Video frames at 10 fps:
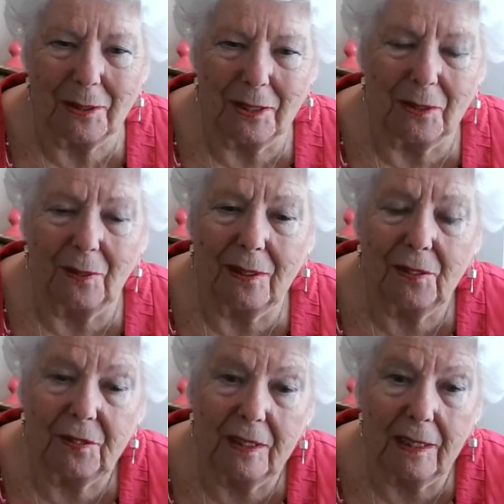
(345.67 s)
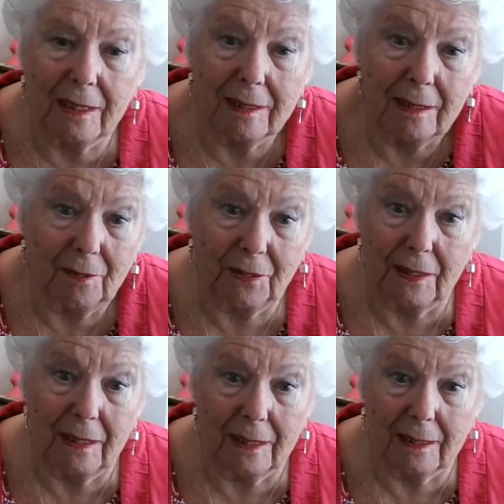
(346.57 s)
It's a very feeling
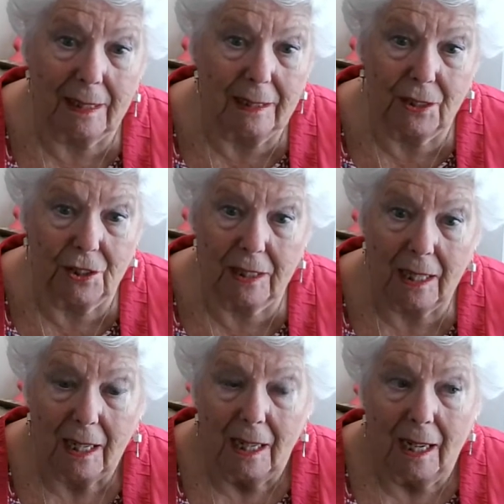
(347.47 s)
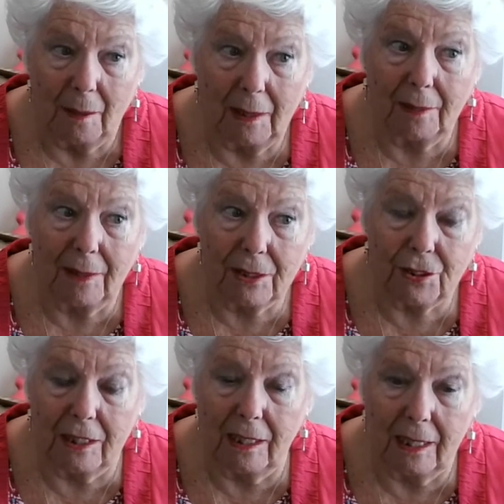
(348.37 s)
energy. I mean, I
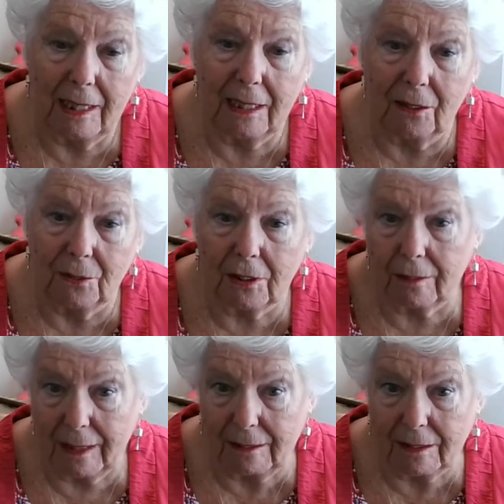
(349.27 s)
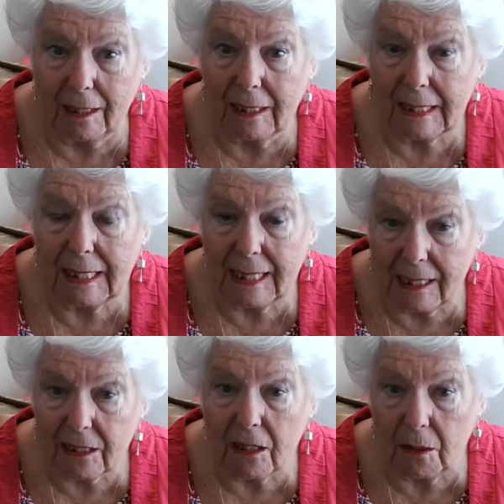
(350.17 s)
actually lay on the ground and I can hear
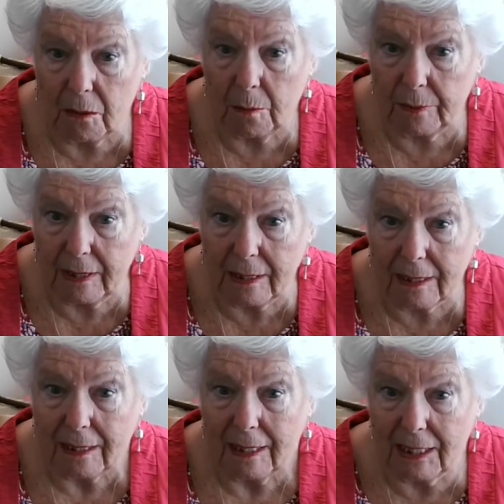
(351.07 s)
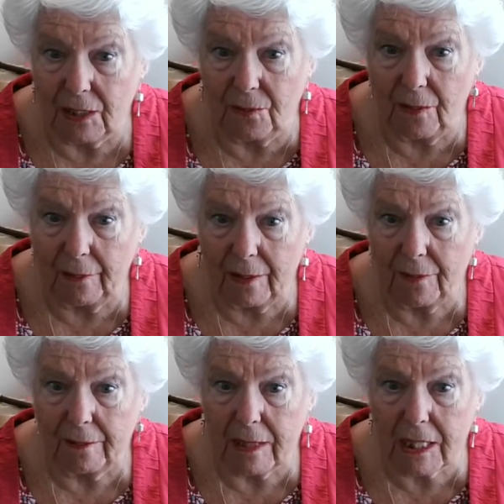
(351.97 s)
the heartbeat. It's a very,
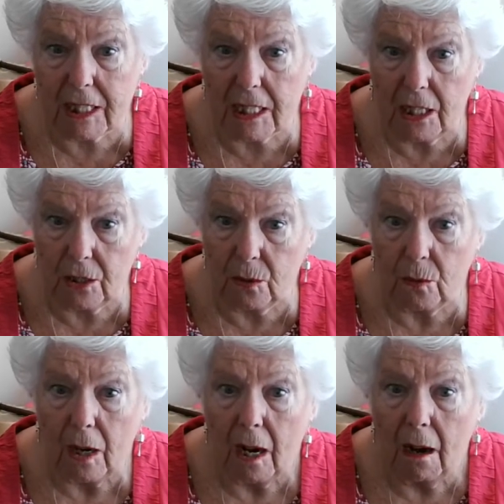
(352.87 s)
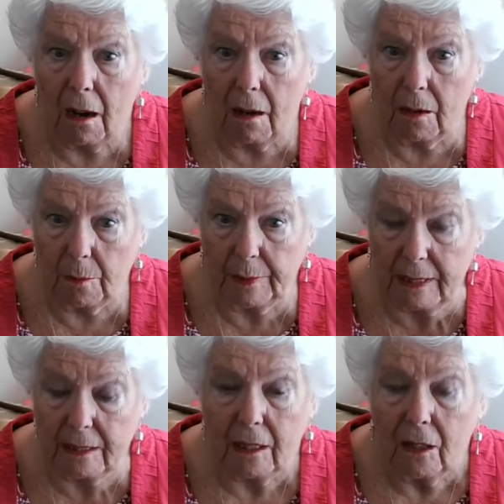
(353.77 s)
very slow heartbeat
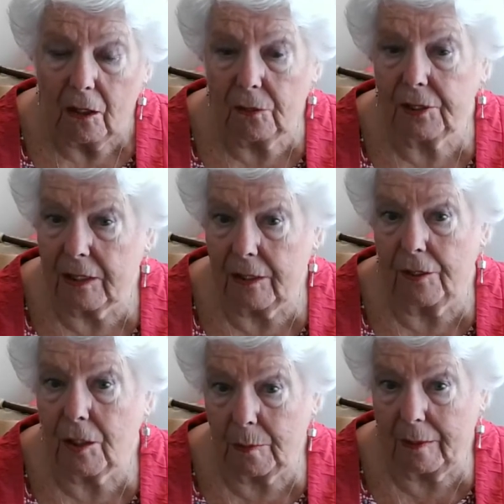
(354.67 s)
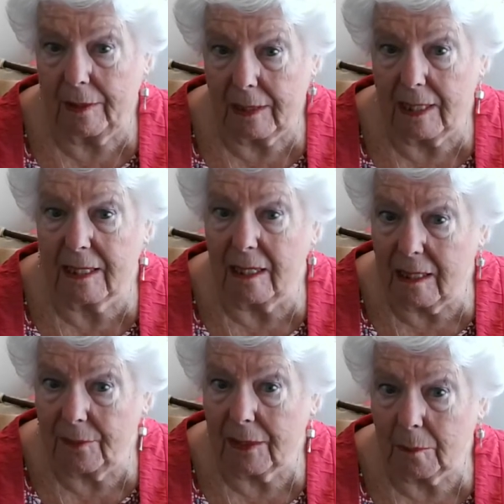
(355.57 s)
of the earth spirit. It's a
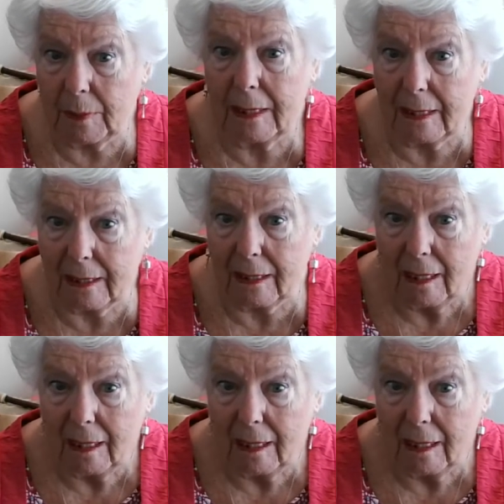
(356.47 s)
living being.